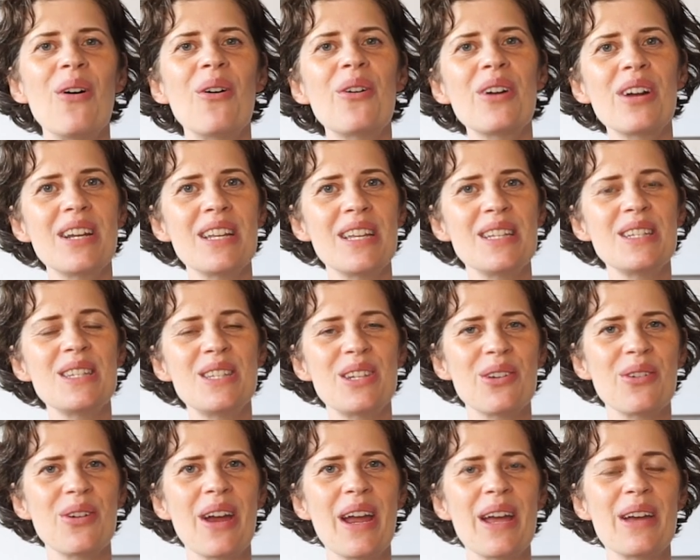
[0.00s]
or on
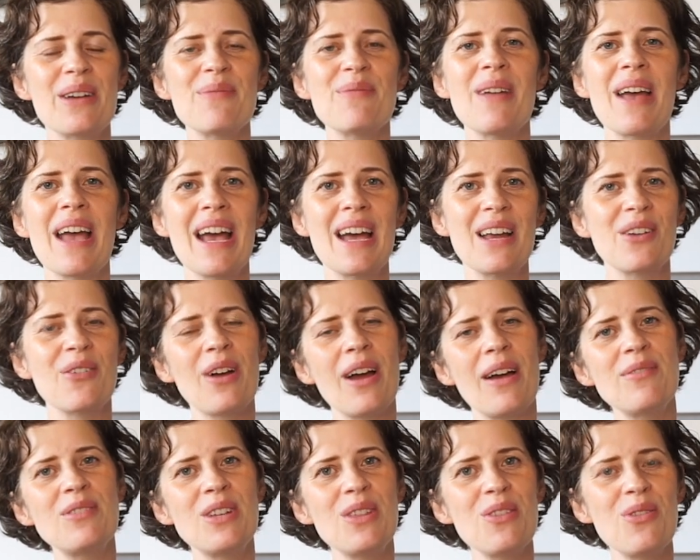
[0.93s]
Instagram at
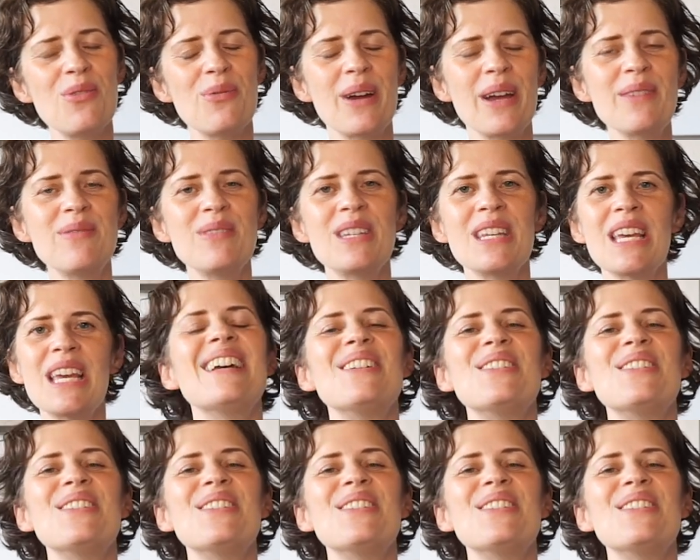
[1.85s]
Craft and Thrift.